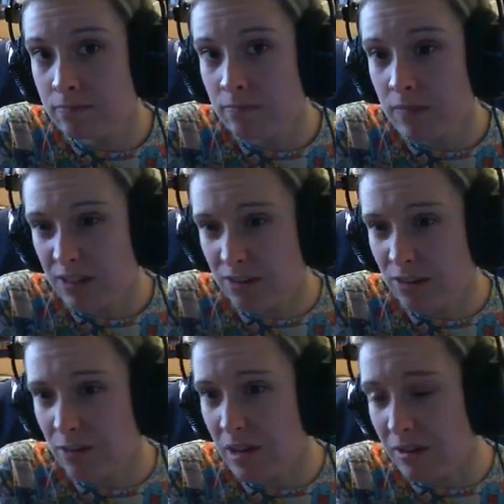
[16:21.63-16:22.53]
I don't
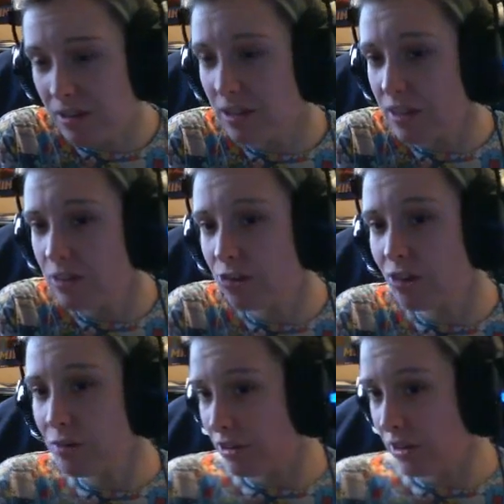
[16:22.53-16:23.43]
know, maybe. The issue
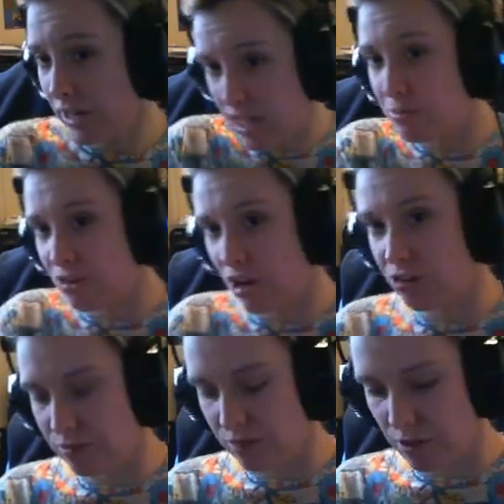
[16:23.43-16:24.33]
is that I keep
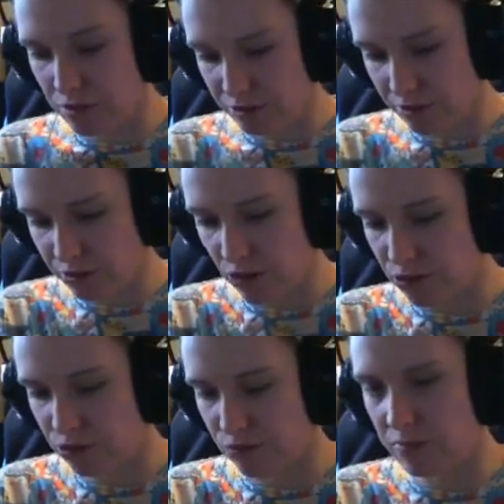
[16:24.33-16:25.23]
changing focus. It
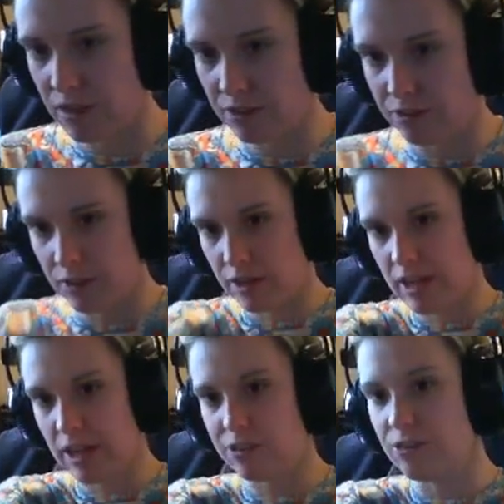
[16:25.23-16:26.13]
changes from this and then I
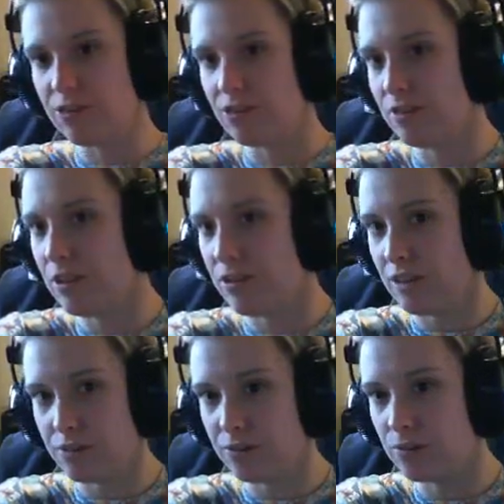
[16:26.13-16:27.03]
ask it to do this,
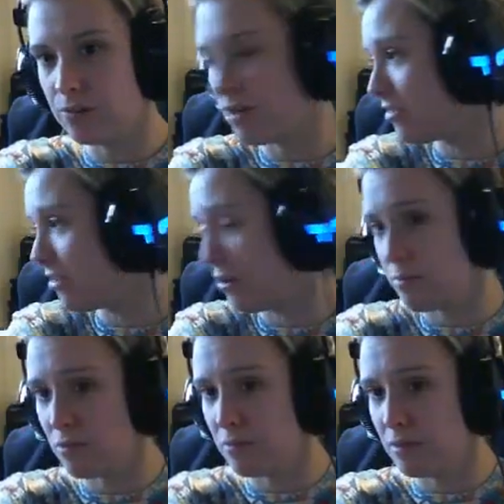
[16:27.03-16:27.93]
that's all. That's the only problem.